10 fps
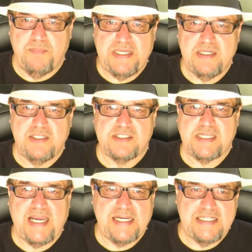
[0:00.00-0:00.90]
big
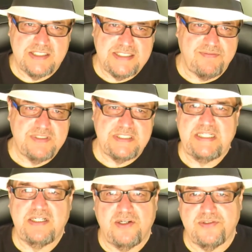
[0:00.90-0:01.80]
size
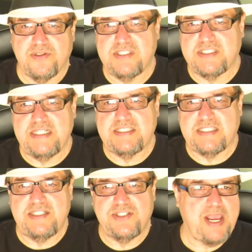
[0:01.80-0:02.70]

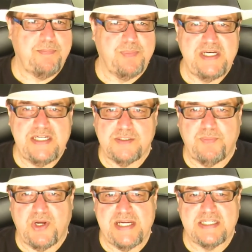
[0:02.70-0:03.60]
1700cc Japanese
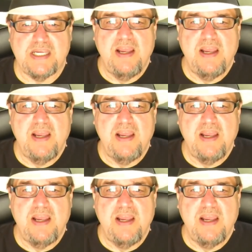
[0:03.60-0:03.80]
bikes.